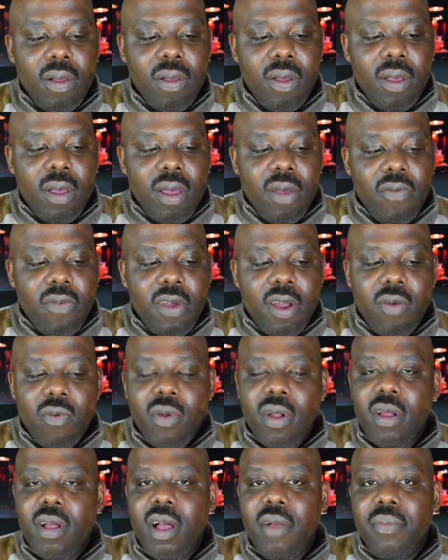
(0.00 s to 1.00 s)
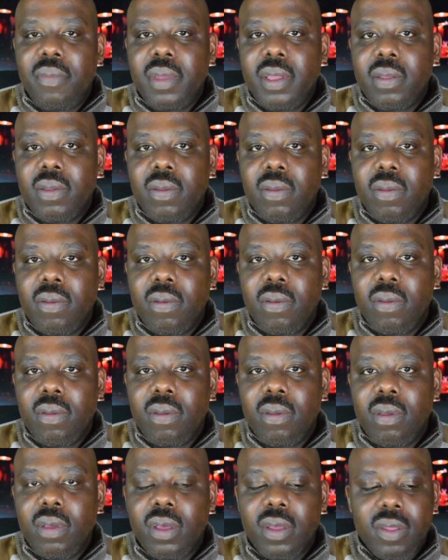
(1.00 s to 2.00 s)
federal government
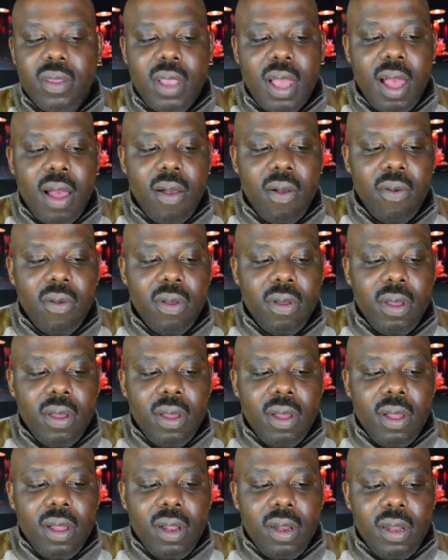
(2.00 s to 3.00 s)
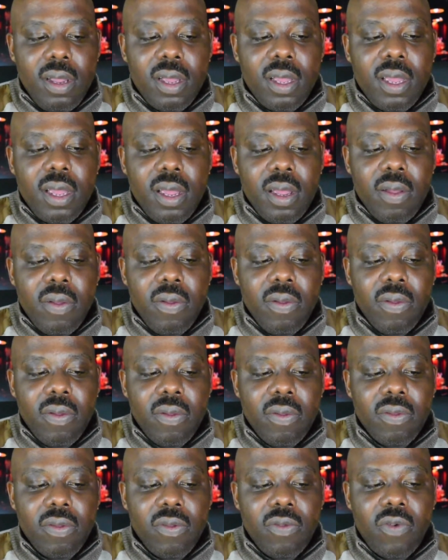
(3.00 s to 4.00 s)
is now looking
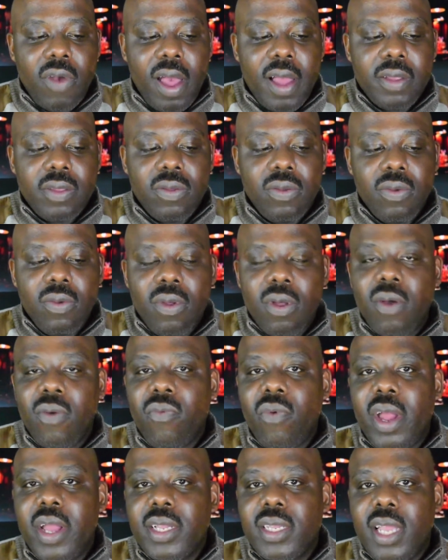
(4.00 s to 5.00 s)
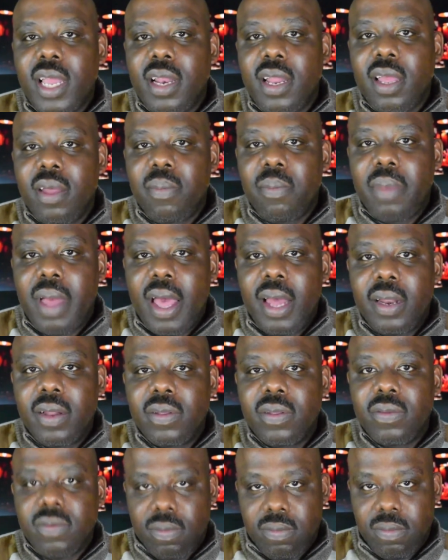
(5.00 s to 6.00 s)
to try to correct that
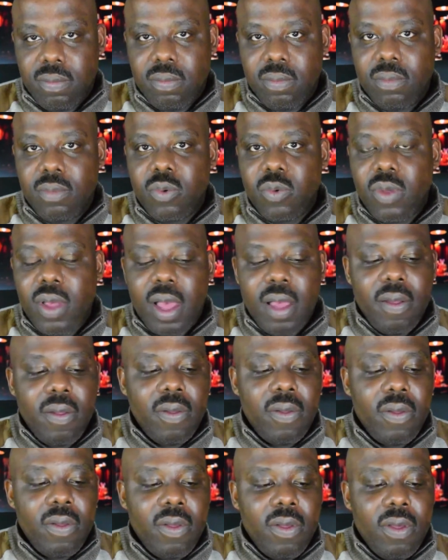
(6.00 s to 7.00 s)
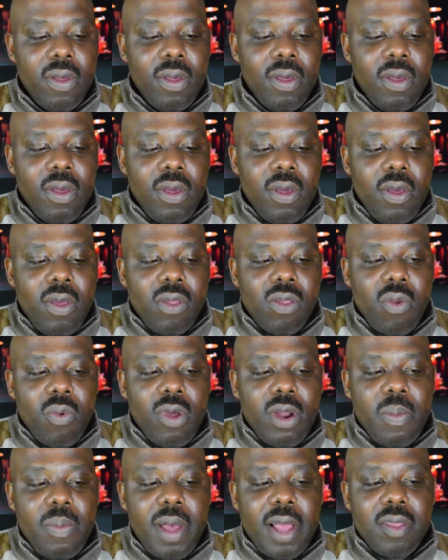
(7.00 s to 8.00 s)
imbalance. Okay? So what
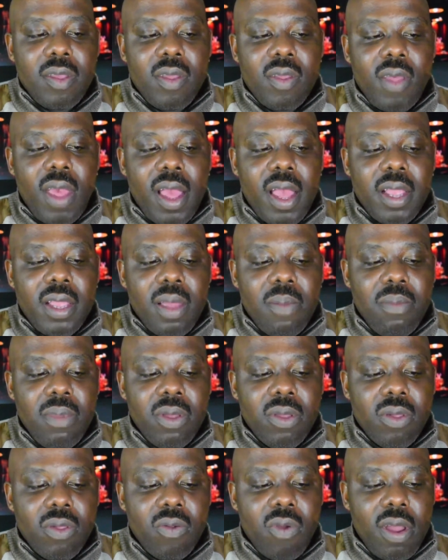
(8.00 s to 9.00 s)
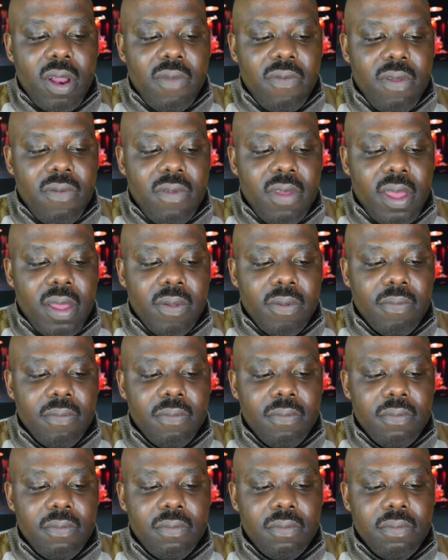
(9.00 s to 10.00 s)
about the second administrative event?
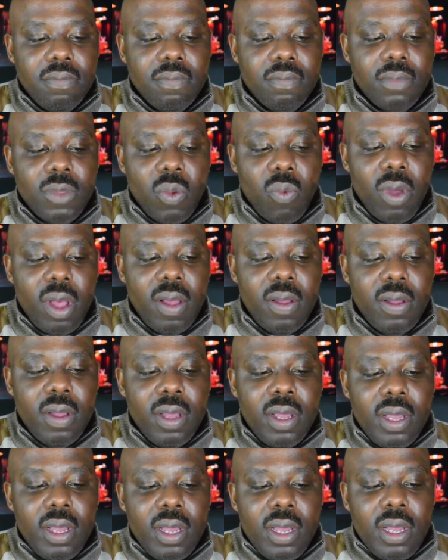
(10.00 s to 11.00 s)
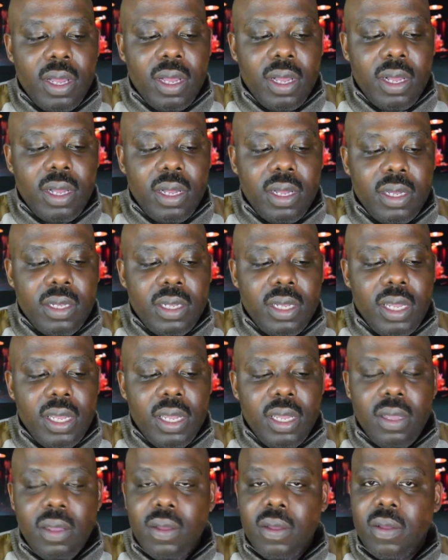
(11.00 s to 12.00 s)
Well,
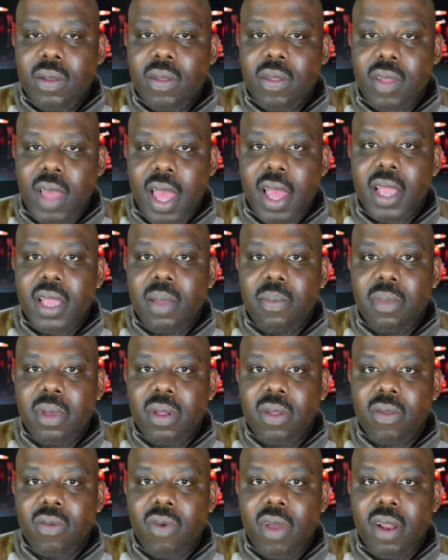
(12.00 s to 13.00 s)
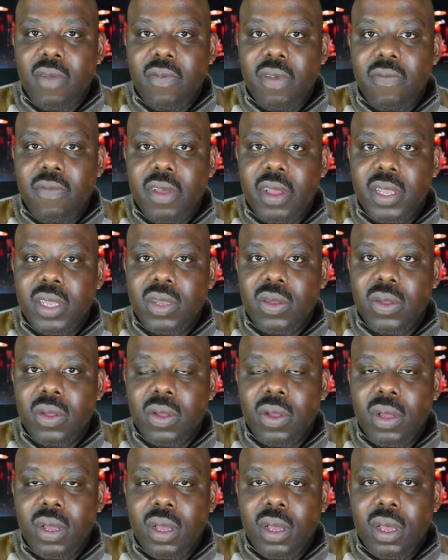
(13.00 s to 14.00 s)
the second administrative event took
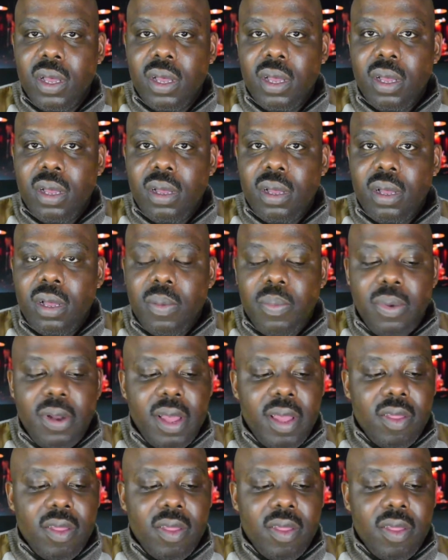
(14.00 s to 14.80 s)
place in